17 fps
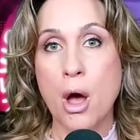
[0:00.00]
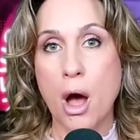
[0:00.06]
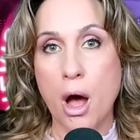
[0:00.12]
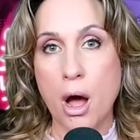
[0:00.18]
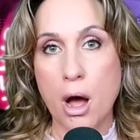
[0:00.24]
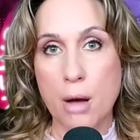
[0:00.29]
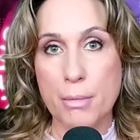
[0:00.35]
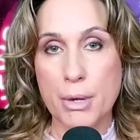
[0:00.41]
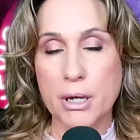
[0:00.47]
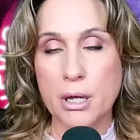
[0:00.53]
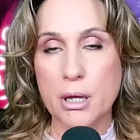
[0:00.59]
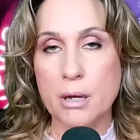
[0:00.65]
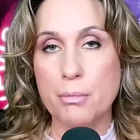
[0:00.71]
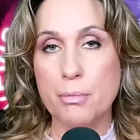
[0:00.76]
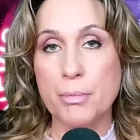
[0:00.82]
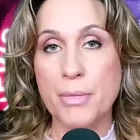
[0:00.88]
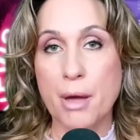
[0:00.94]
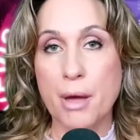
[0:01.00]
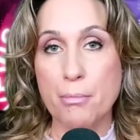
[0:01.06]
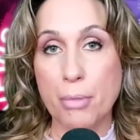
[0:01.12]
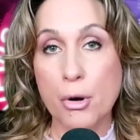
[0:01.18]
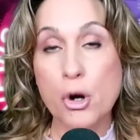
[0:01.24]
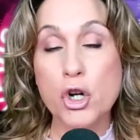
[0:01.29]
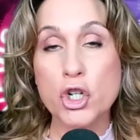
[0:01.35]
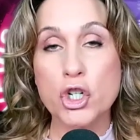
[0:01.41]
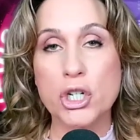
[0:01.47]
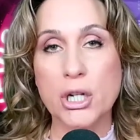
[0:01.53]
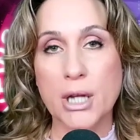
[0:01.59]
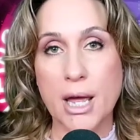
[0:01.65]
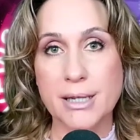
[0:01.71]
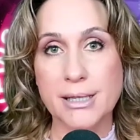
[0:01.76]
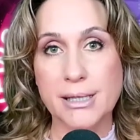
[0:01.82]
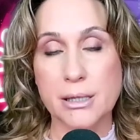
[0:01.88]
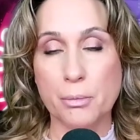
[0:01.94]
um, but he then pushed
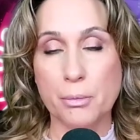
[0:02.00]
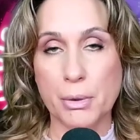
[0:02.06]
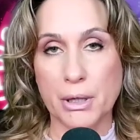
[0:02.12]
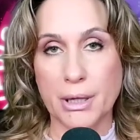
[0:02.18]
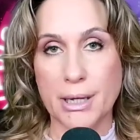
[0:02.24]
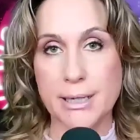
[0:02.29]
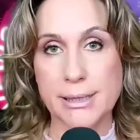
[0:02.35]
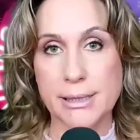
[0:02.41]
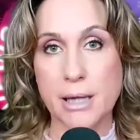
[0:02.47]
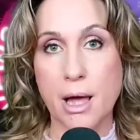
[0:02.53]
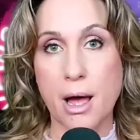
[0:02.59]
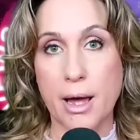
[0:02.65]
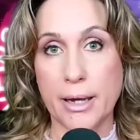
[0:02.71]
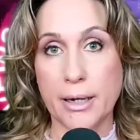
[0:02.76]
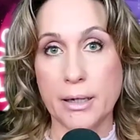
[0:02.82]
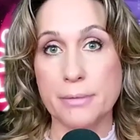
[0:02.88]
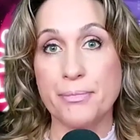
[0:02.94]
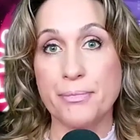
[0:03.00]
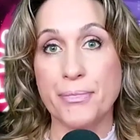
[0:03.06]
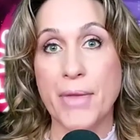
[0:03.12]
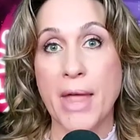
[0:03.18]
against the police line.